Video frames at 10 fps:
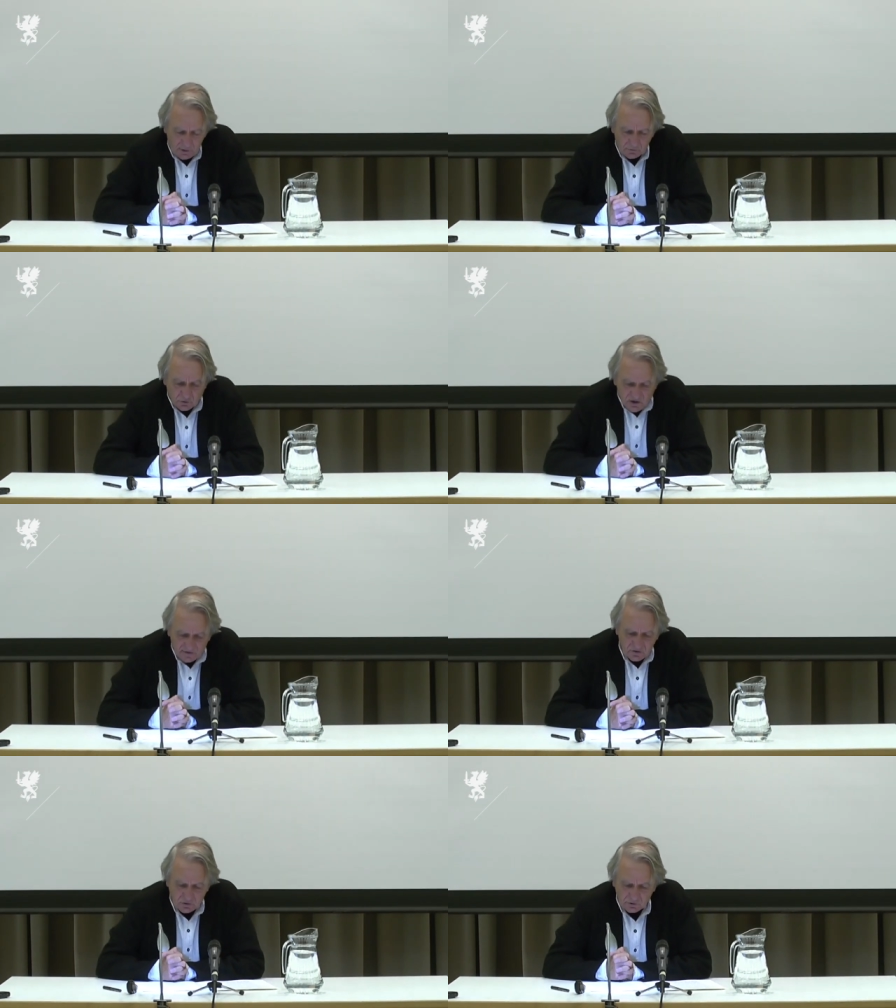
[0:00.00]
the
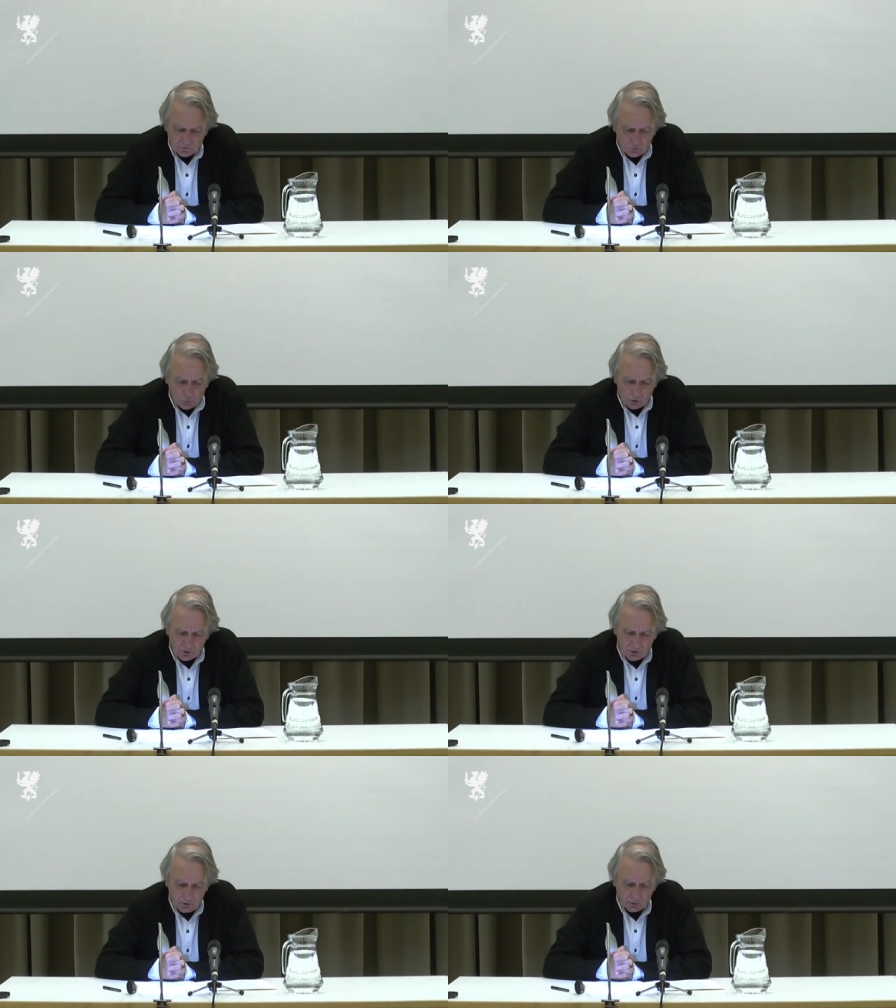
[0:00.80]
gestures of the
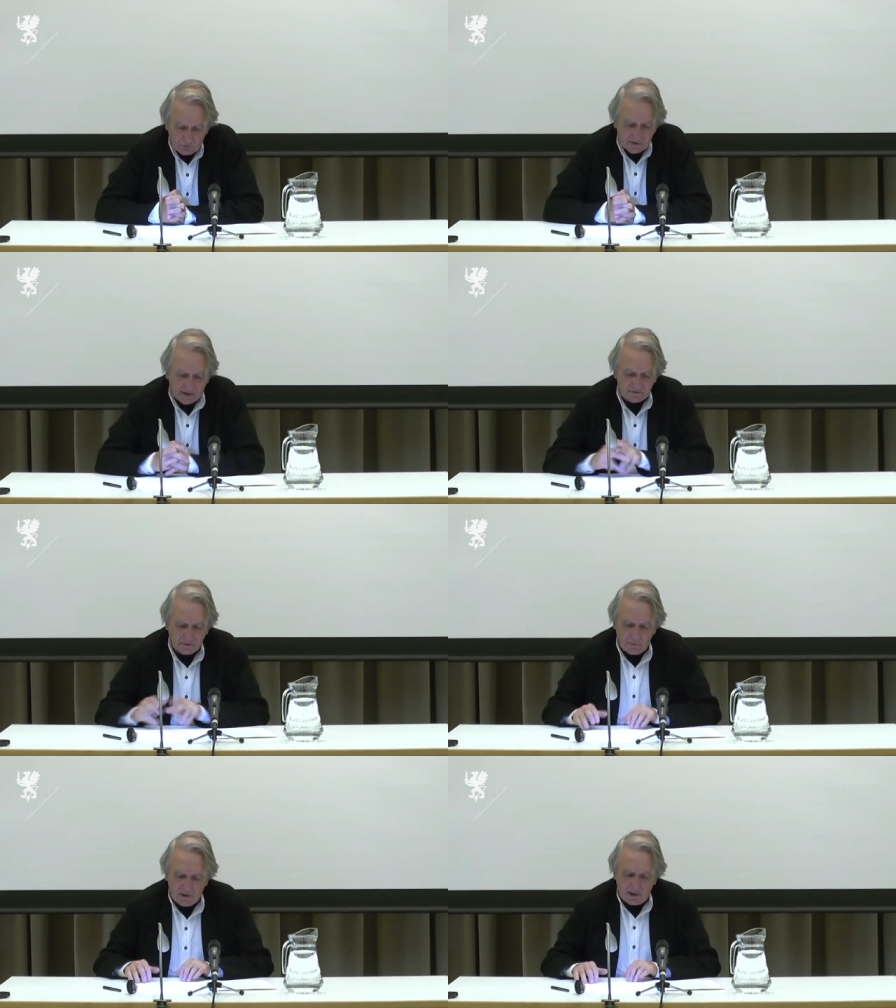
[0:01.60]
worker on the
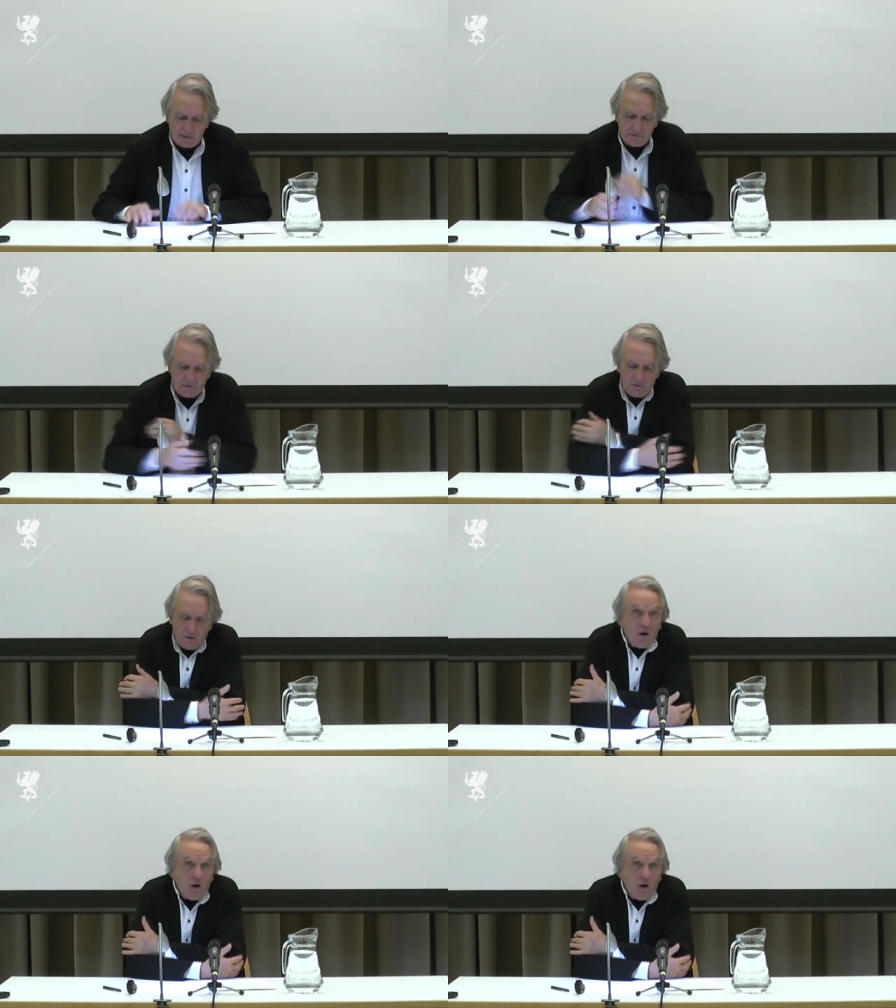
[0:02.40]
assembly line,